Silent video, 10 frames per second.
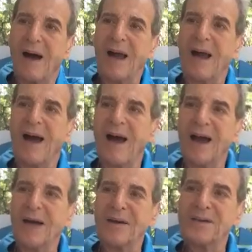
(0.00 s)

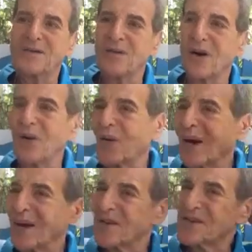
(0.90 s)
Hi, it's Joey
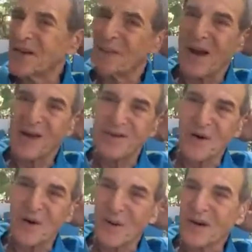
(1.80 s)
Reynolds and my
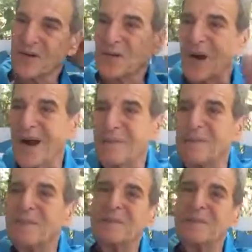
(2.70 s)
Joey Reynolds rap.